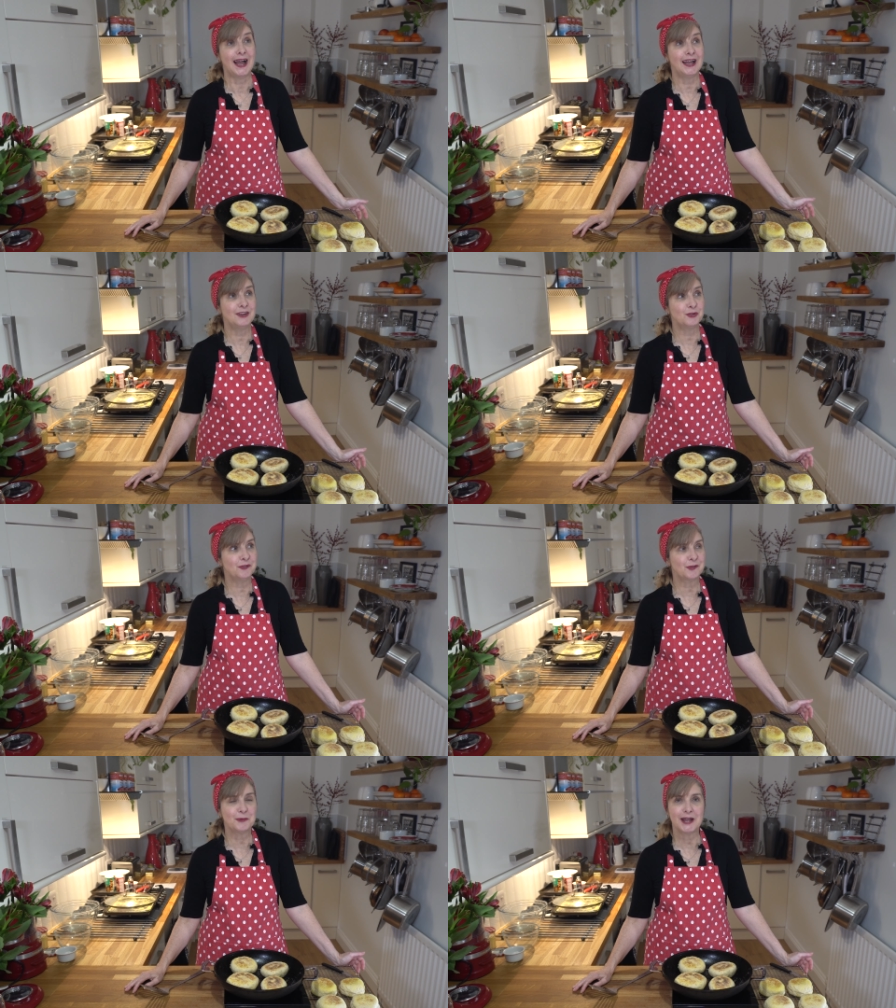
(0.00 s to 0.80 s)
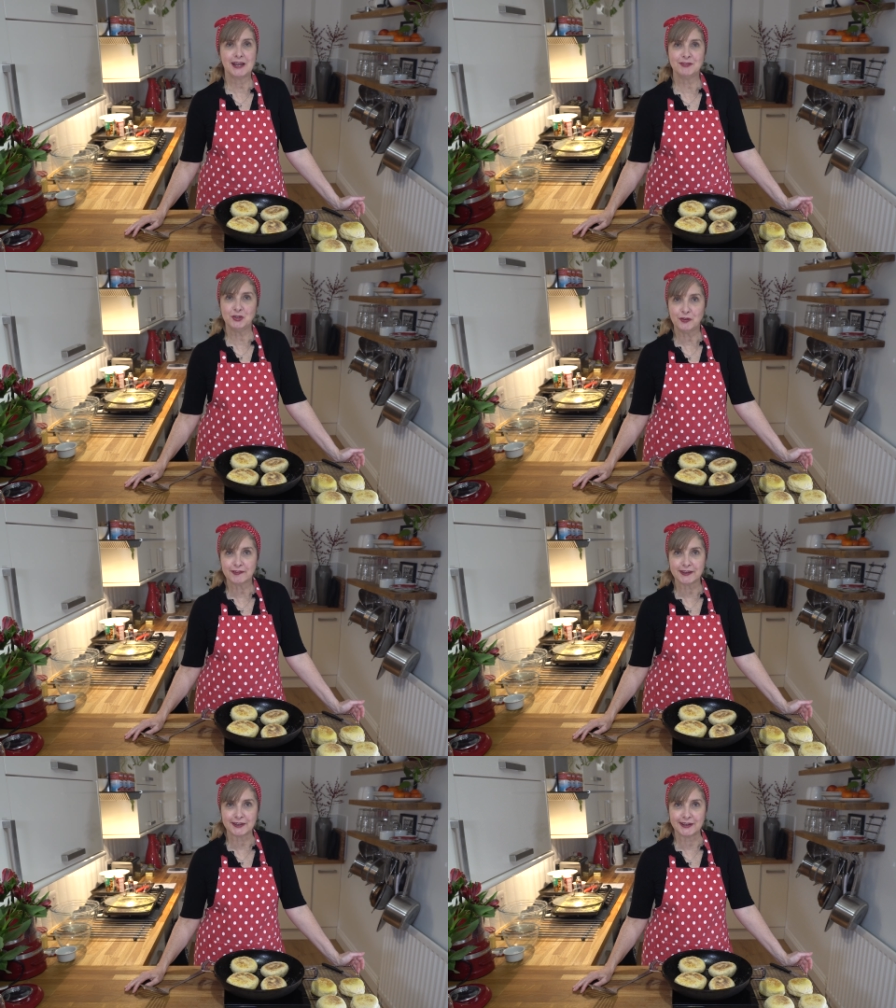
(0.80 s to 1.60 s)
And also I have a
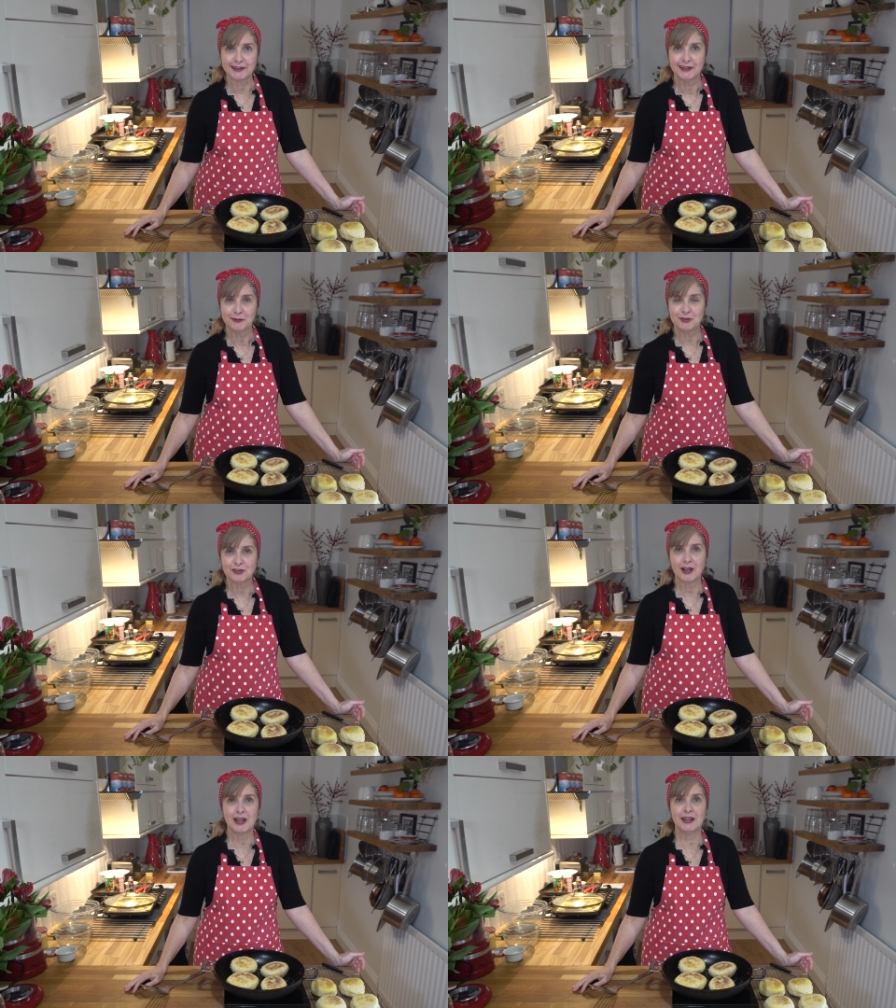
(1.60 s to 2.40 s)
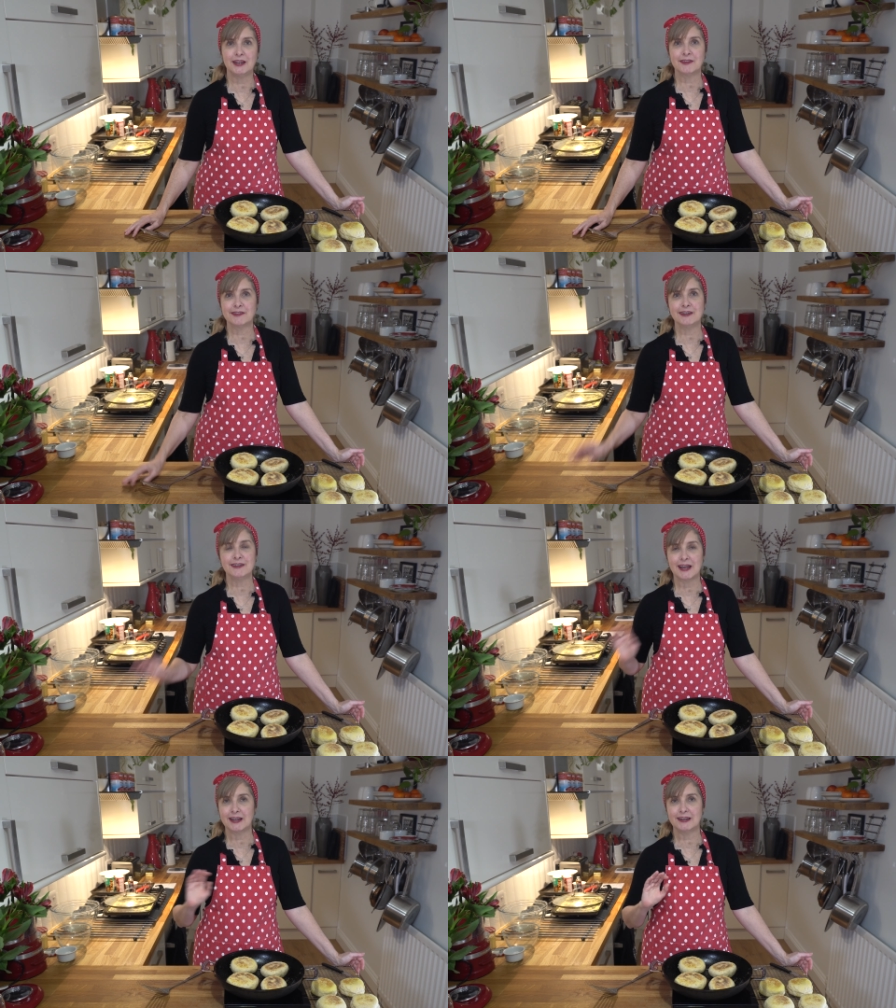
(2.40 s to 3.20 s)
newsletter which I send
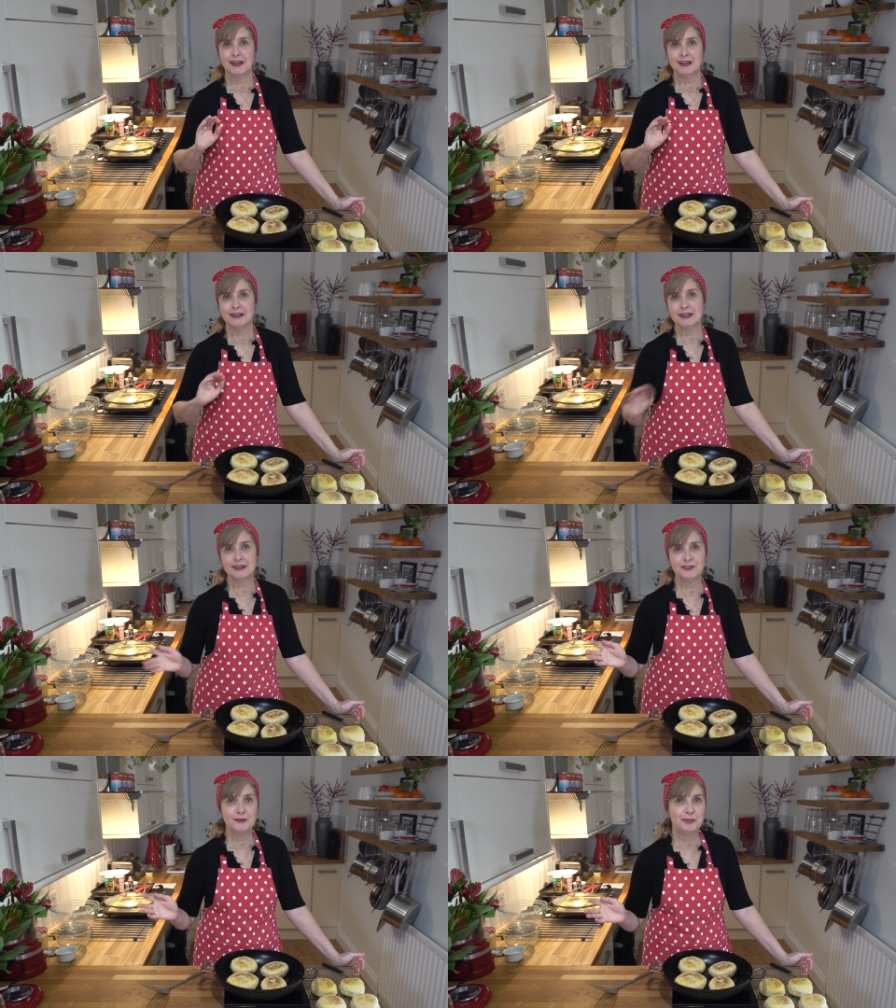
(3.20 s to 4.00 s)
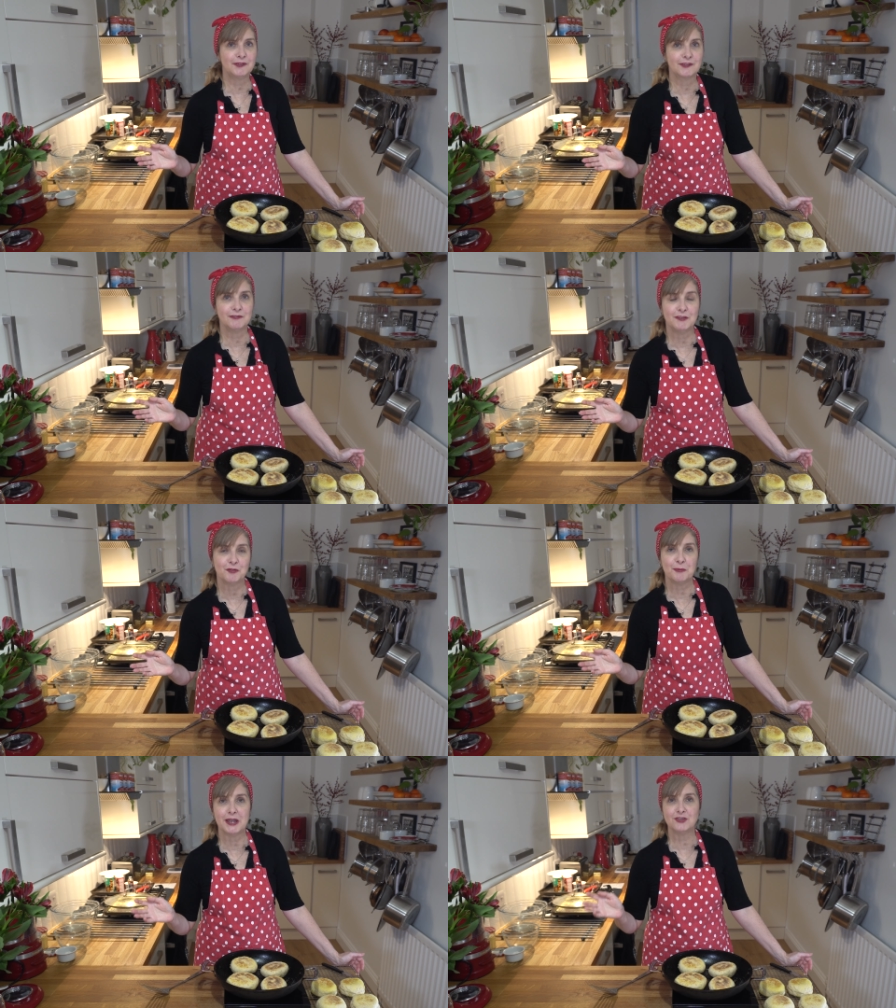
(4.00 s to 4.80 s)
out little tidbits of
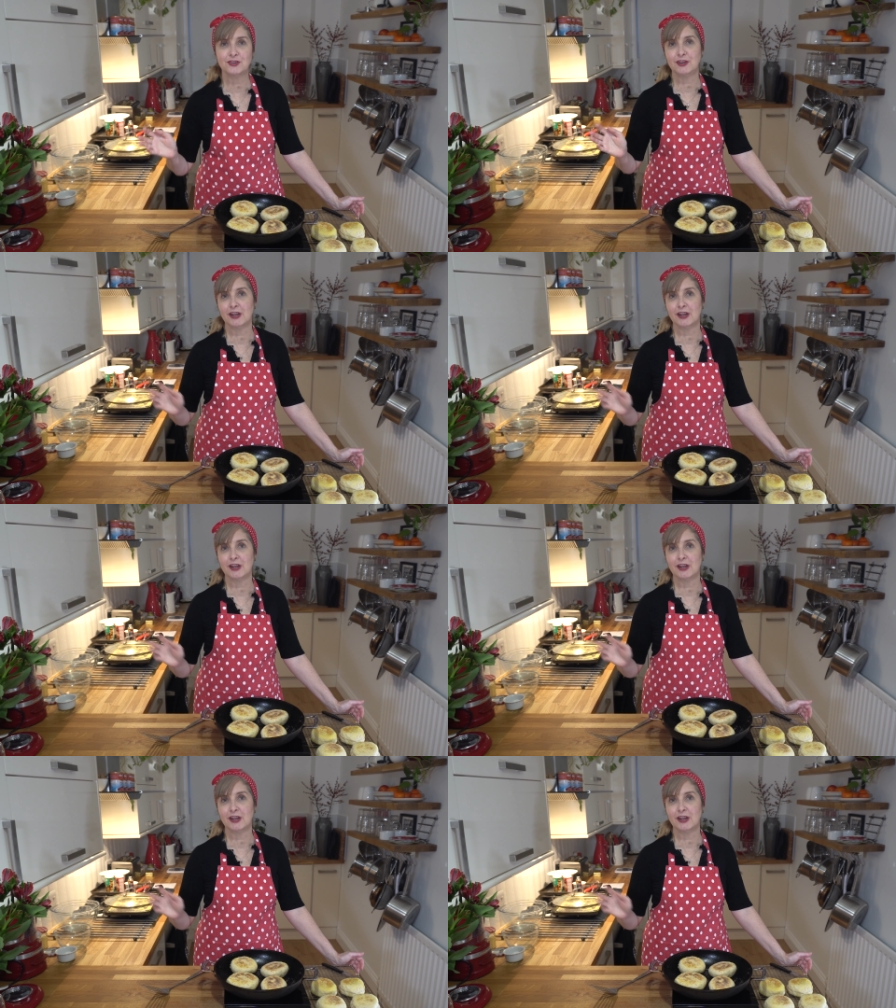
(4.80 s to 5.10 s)
information.